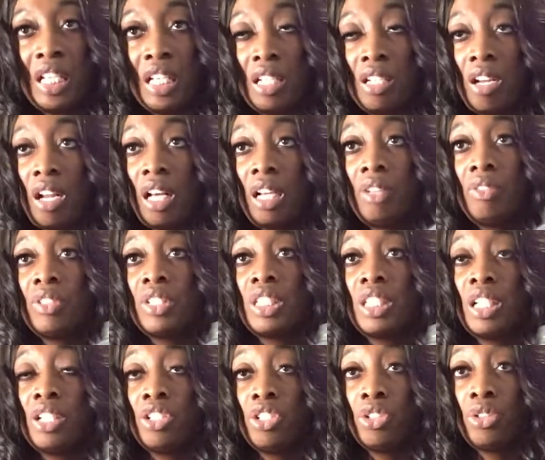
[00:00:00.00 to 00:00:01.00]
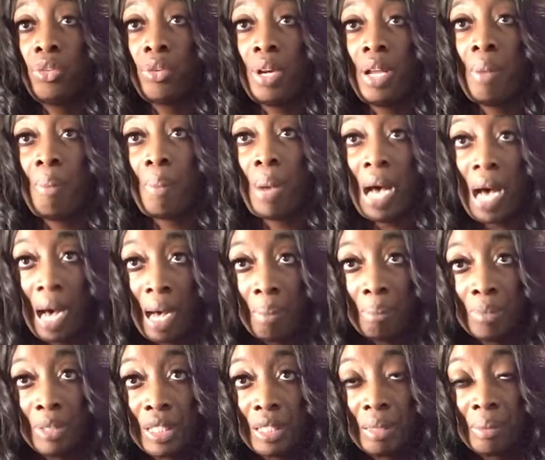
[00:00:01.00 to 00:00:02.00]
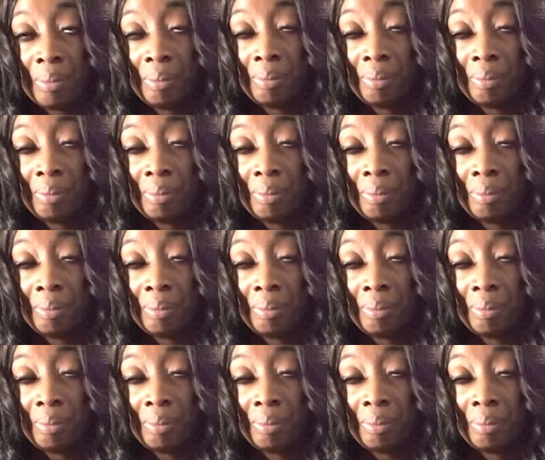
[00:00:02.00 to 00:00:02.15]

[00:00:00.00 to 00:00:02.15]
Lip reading: and then all of a sudden your thread pops.